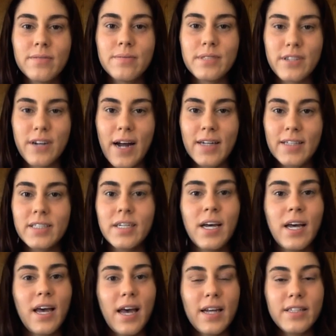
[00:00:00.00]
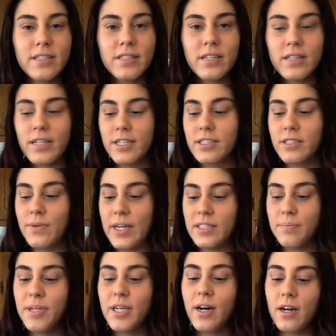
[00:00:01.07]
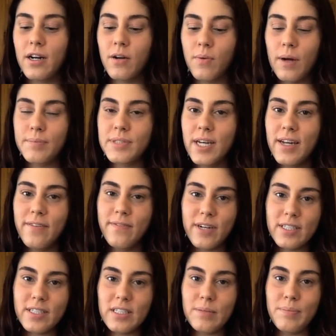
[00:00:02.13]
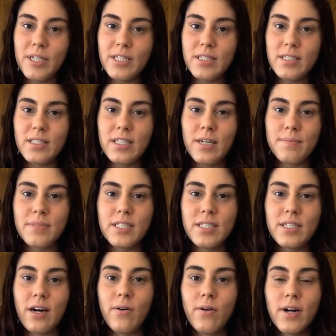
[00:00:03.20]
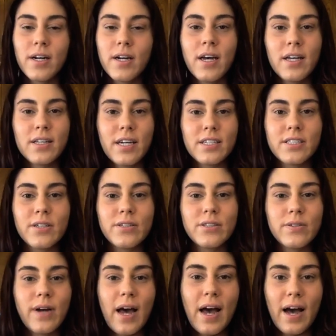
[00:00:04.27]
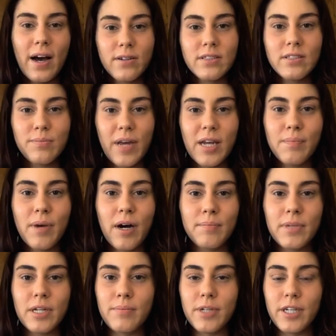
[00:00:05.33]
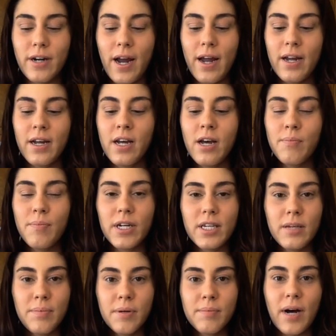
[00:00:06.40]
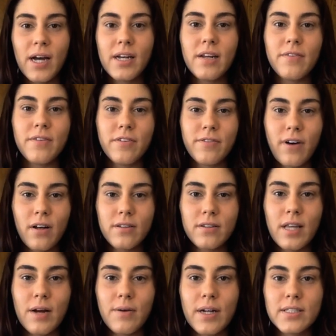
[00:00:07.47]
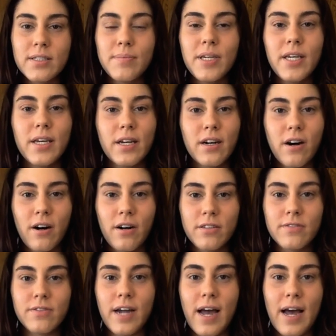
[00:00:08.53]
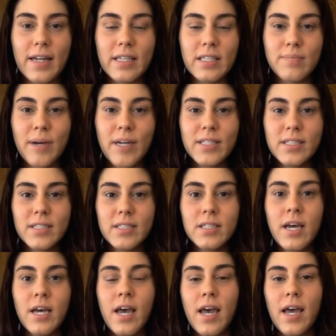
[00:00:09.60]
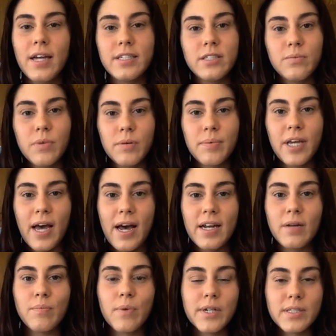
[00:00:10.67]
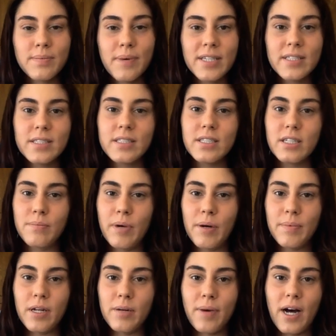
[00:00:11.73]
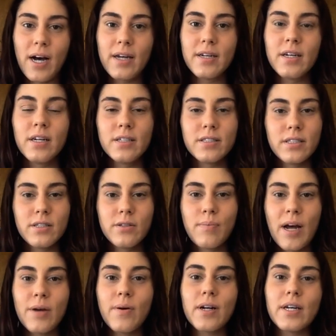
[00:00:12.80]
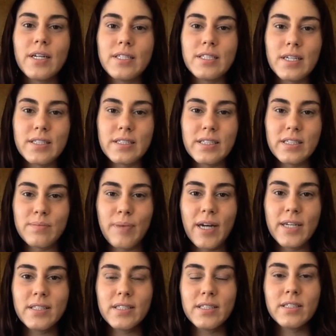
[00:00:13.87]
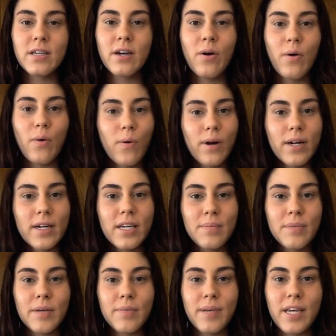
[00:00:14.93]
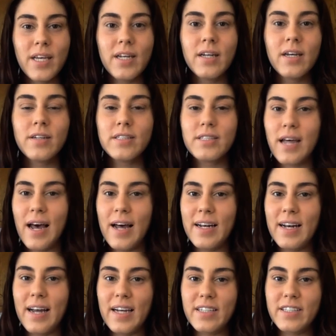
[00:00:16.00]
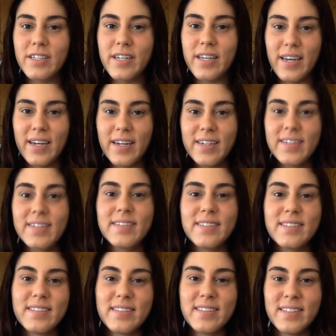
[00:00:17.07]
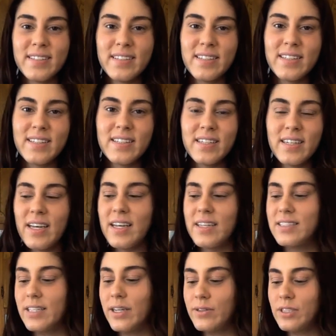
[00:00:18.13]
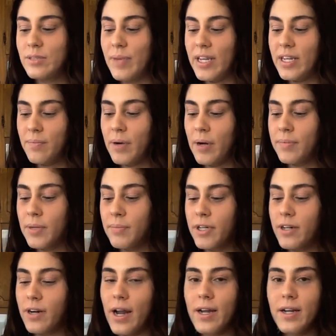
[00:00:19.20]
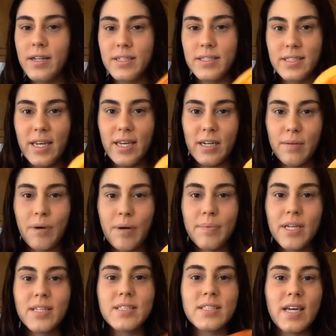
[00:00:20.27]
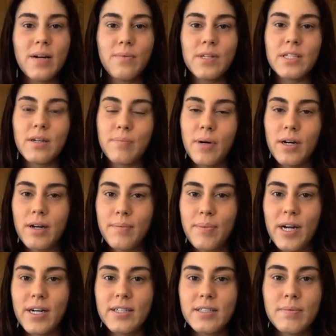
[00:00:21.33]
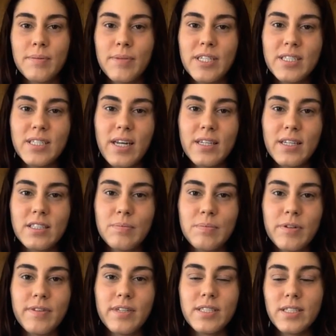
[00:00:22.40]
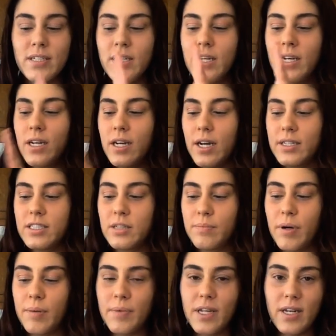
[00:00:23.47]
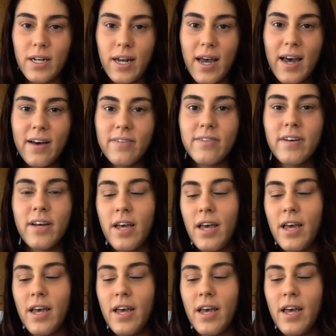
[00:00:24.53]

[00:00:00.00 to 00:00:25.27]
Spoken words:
from scratch. And there's a recipe on our website, virtuallybgcmc.org, that shows you how to make pumpkin puree. But keep in mind, if you follow that recipe, it calls for adding spices, and you will be adding more spices to your pumpkin pie, so you might want to adjust your spices or keep them in to add an extra kick. So to make your pumpkin puree, take your pumpkins and with your parents' permission and supervision, cut your pumpkin in half